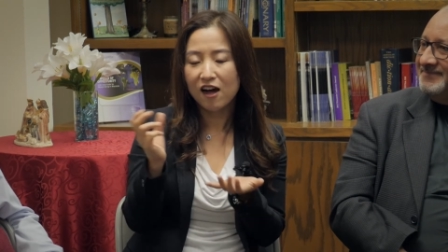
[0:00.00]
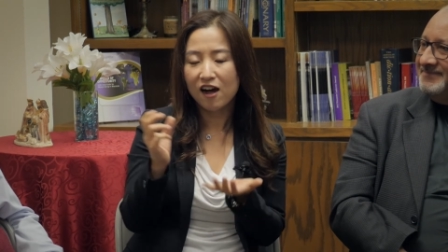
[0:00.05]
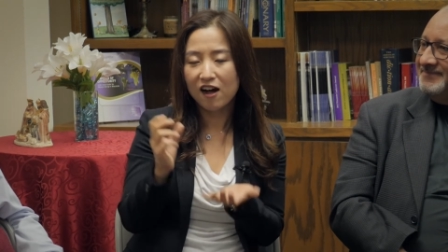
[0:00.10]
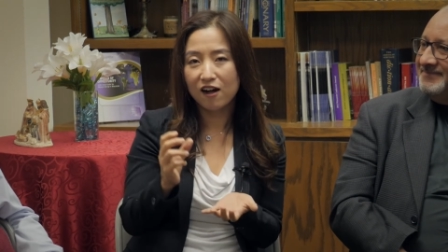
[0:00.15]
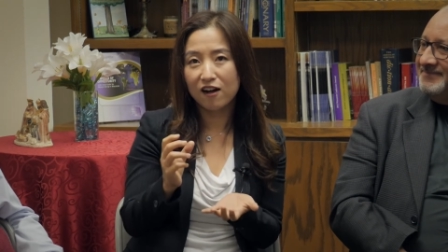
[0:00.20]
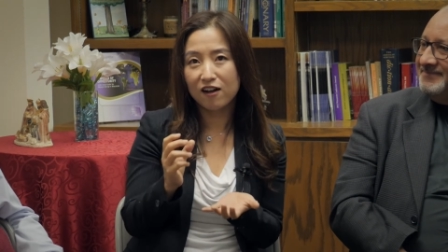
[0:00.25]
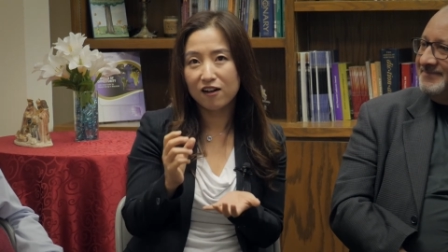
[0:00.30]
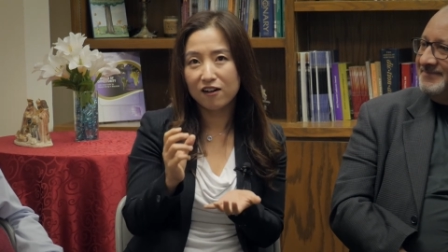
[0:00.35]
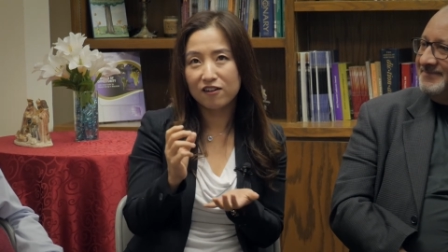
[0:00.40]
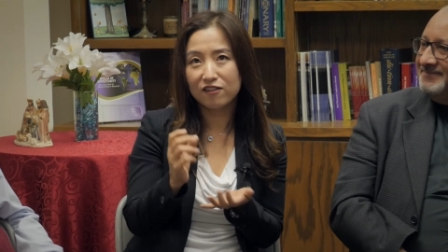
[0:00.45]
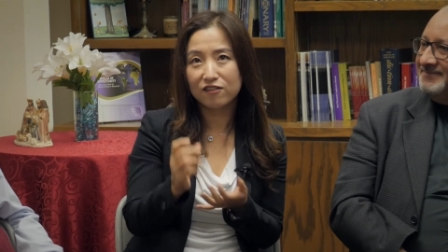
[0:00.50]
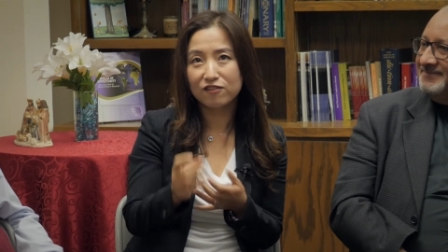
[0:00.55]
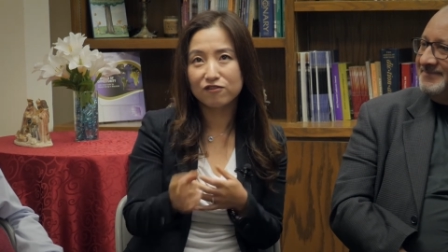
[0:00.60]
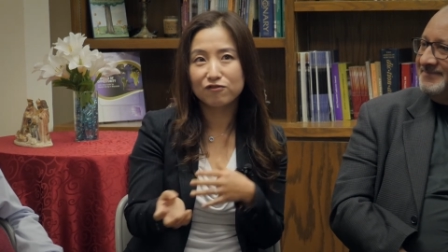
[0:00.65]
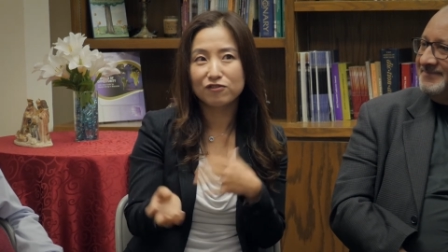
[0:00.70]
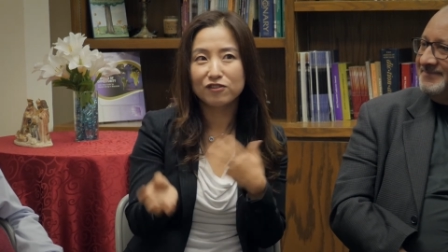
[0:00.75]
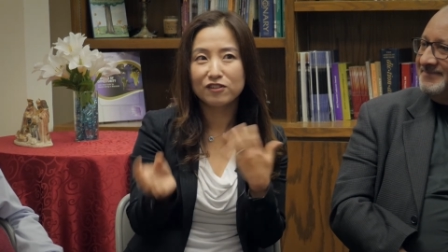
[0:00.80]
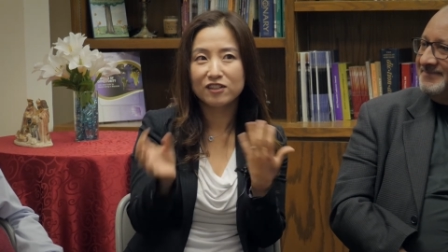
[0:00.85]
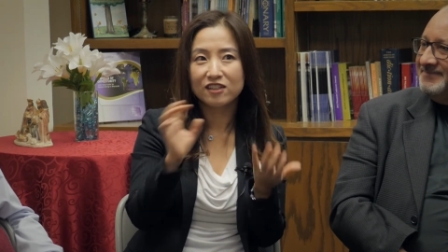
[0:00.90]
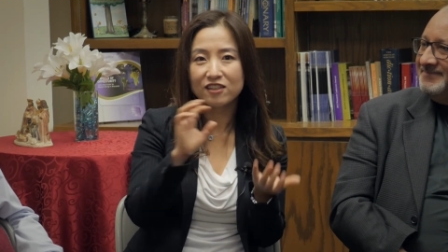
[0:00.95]

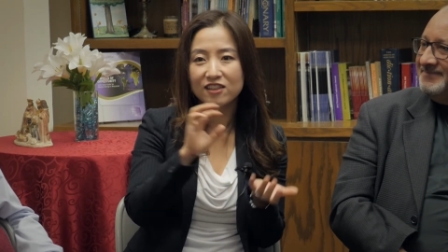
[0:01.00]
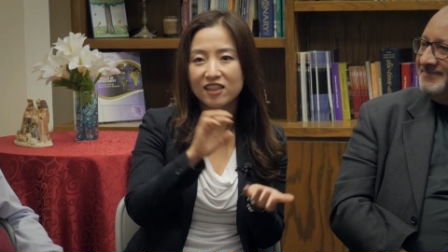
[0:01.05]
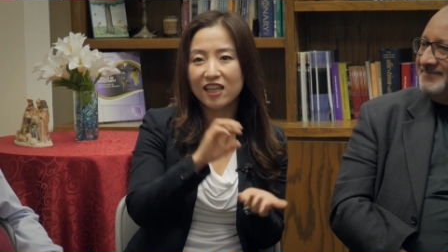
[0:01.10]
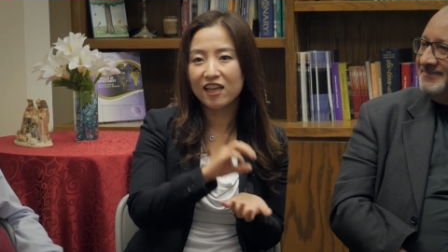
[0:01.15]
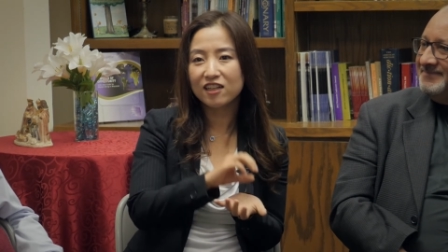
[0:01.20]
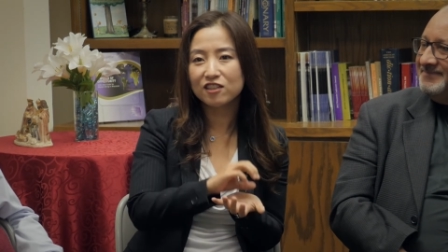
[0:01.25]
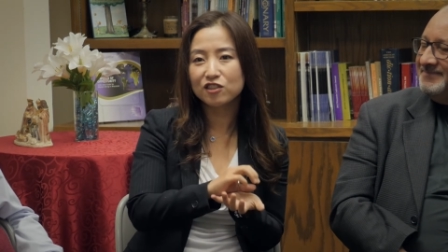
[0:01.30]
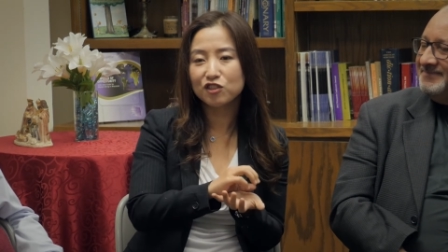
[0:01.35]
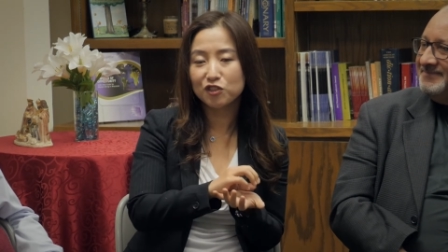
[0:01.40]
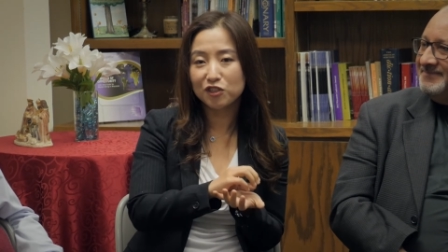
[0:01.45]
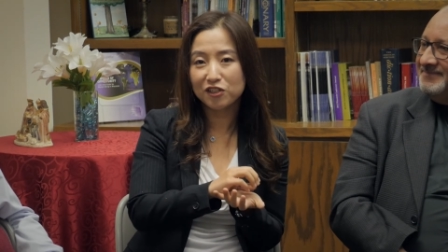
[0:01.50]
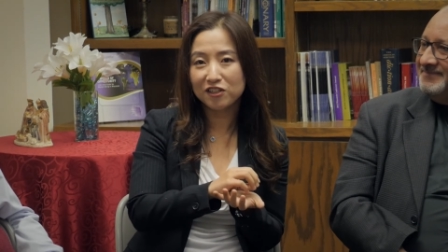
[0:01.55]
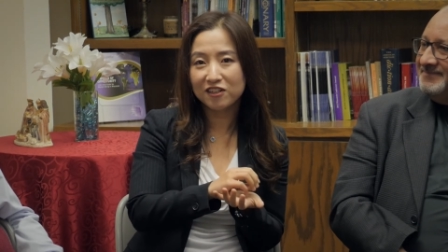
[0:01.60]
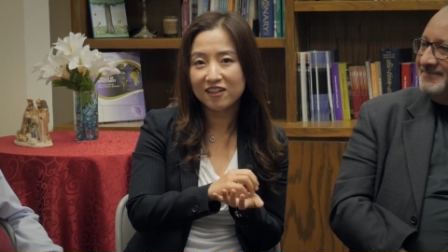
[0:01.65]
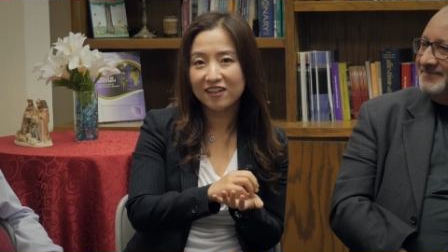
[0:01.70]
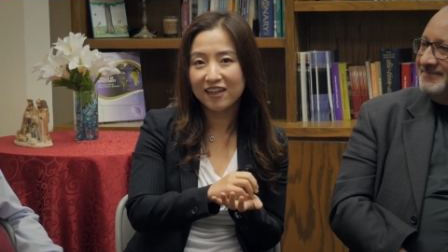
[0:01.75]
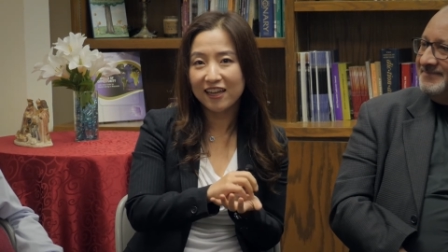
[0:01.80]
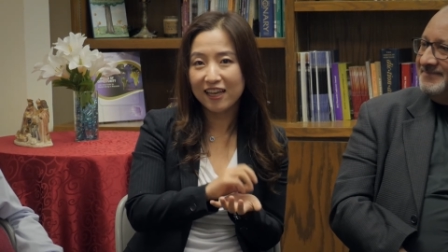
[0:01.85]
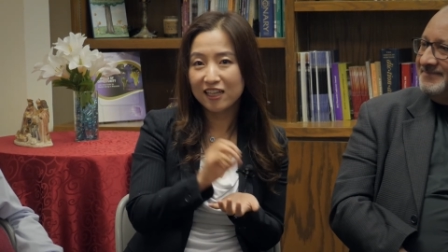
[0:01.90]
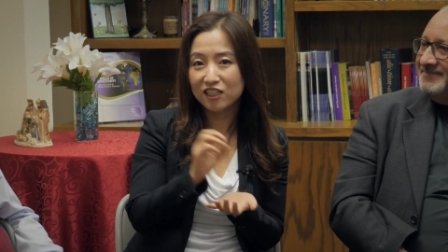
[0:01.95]
of
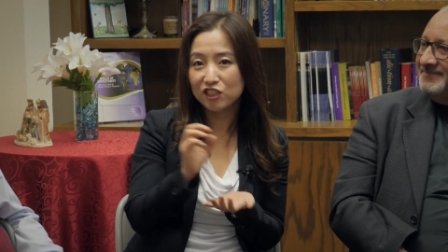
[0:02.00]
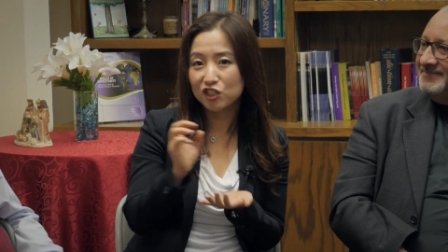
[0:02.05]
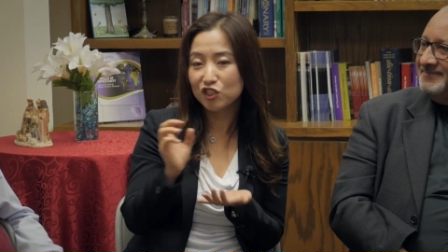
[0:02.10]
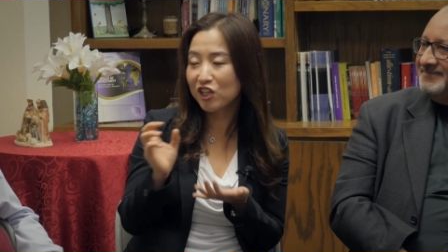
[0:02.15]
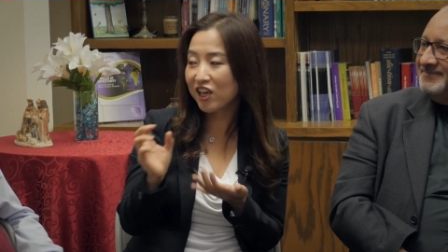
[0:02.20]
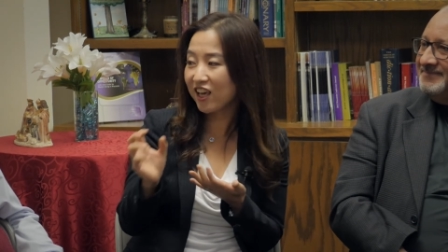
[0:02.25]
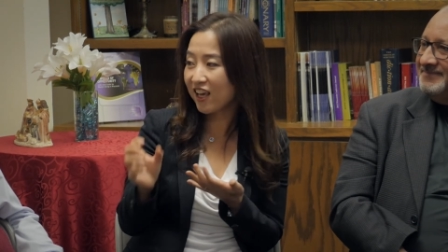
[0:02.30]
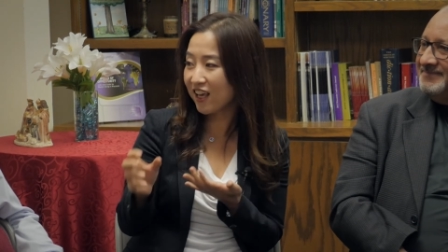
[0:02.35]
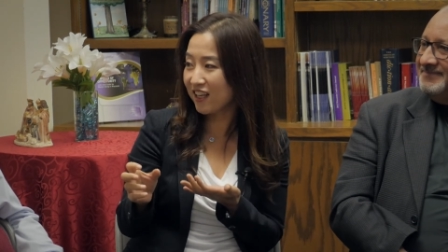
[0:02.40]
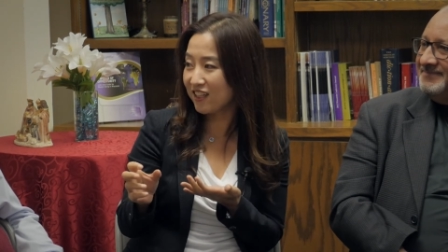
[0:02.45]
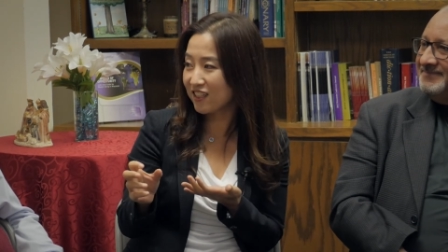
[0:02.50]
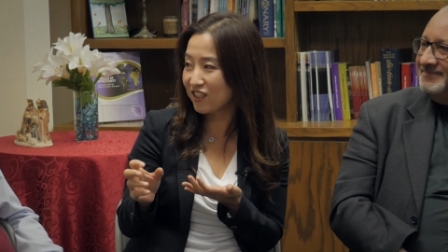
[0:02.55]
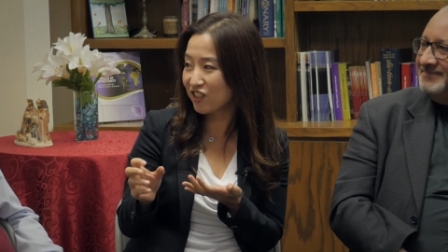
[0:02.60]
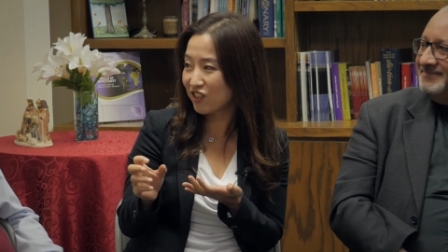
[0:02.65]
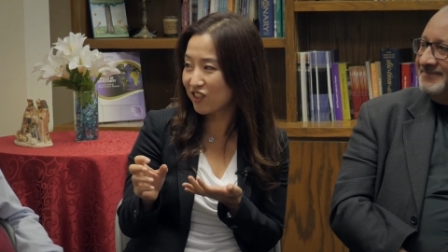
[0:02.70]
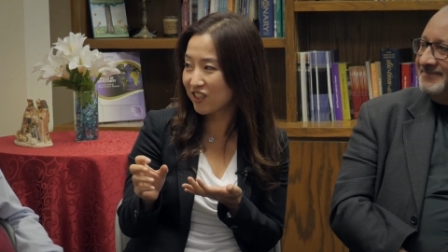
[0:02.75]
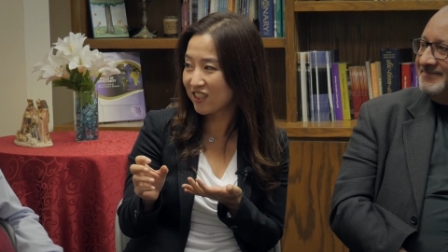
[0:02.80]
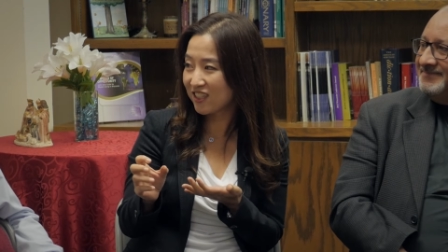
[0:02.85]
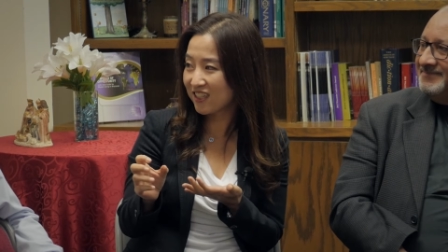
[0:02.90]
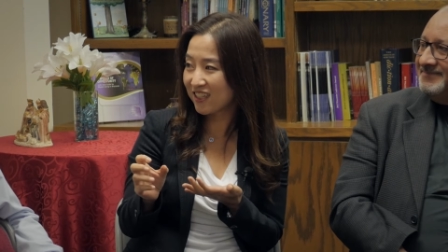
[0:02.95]
danger and
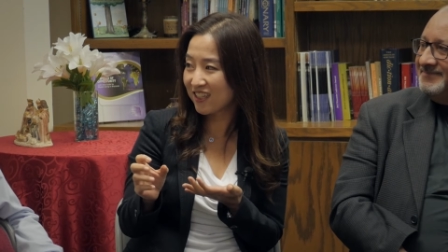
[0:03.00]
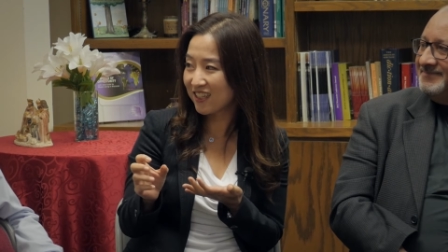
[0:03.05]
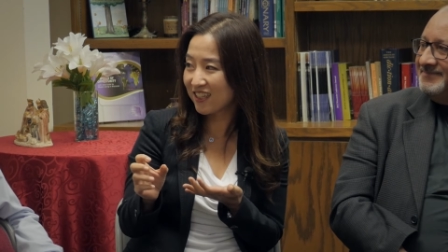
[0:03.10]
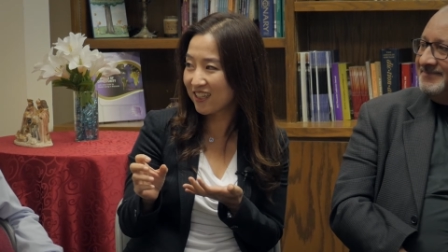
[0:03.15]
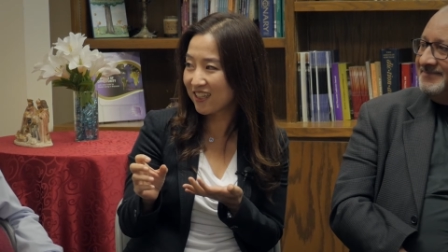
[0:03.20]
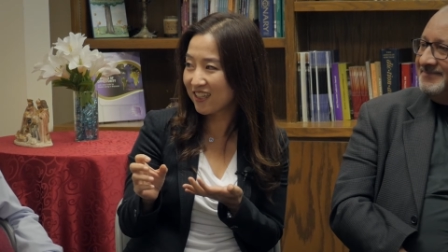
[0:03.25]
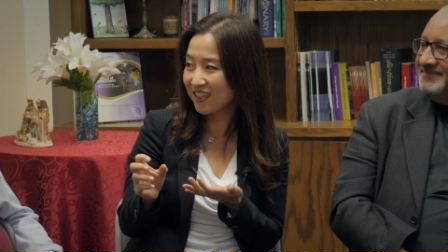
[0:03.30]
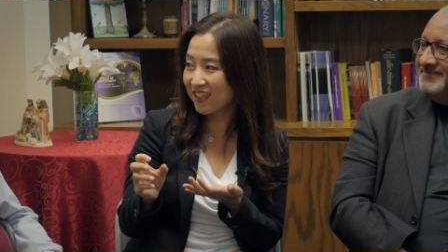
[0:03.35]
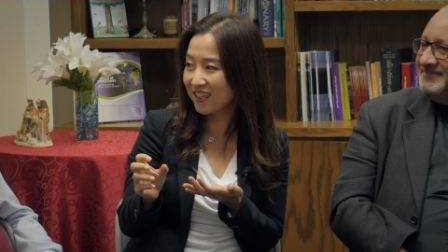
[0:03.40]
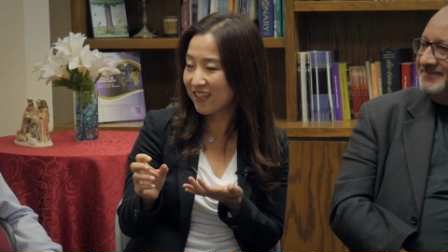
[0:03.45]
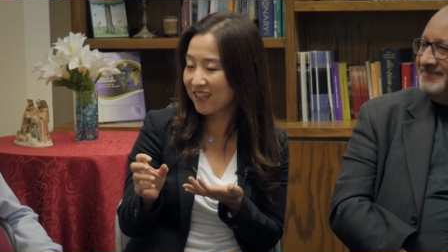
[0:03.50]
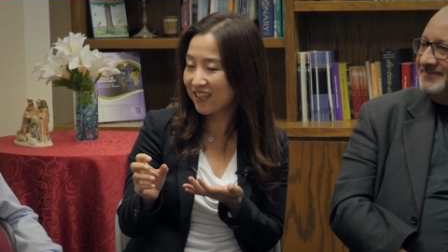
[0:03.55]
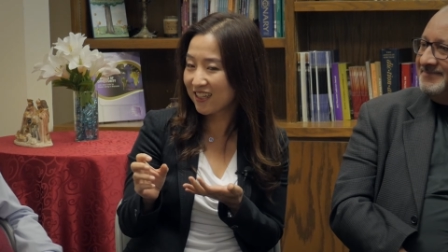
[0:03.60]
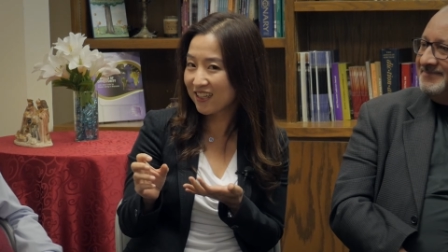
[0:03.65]
change. Mm.